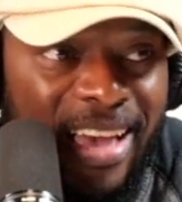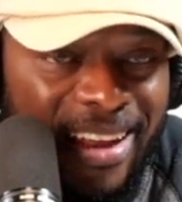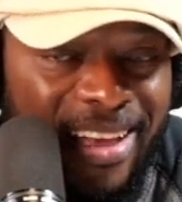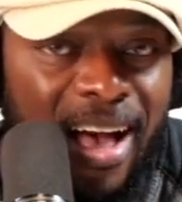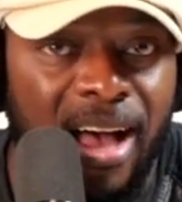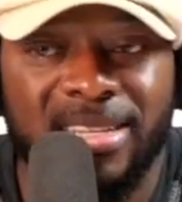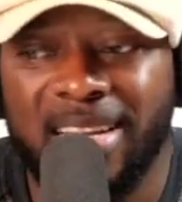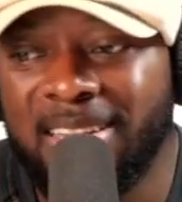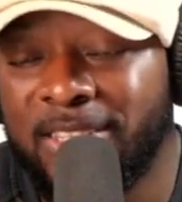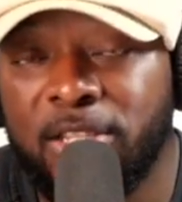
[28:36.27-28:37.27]
share the
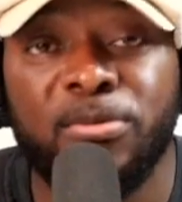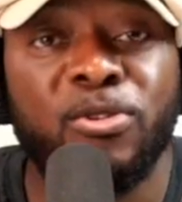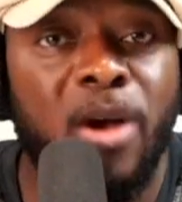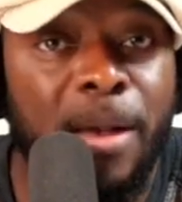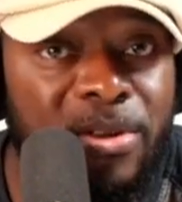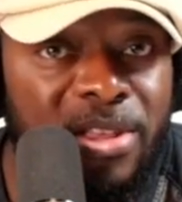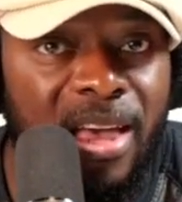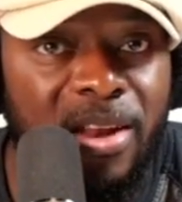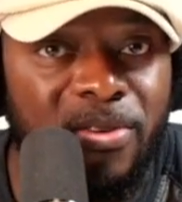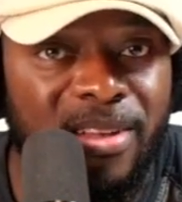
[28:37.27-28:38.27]
content, subscribe to
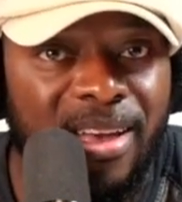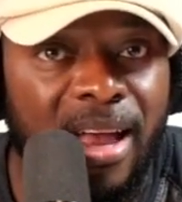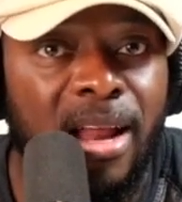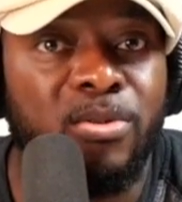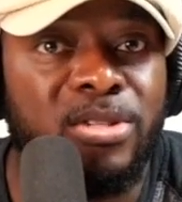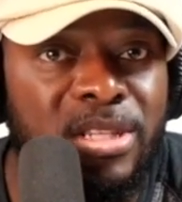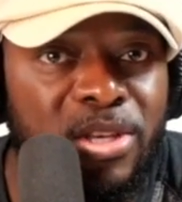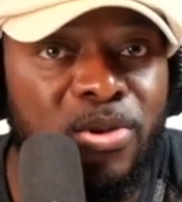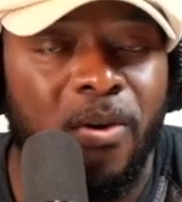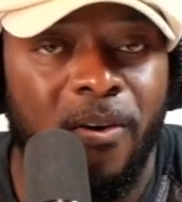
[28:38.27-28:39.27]
the channel, and I will
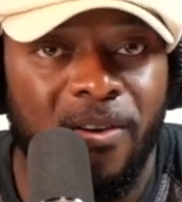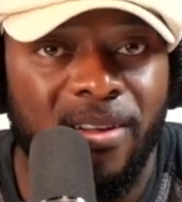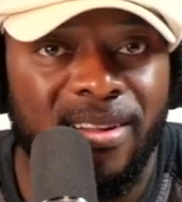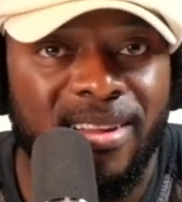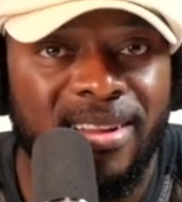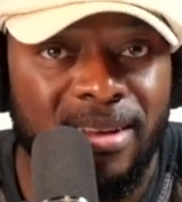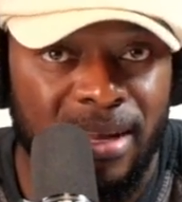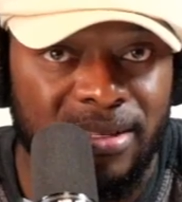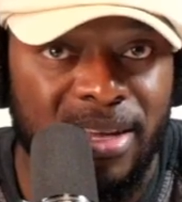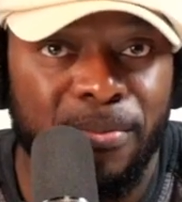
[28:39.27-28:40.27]
see you all
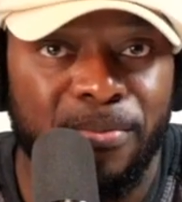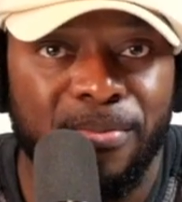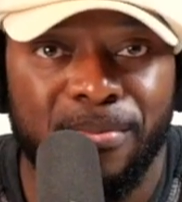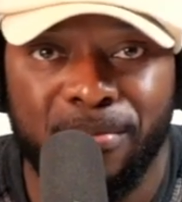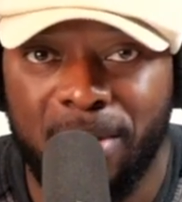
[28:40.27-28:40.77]
next time.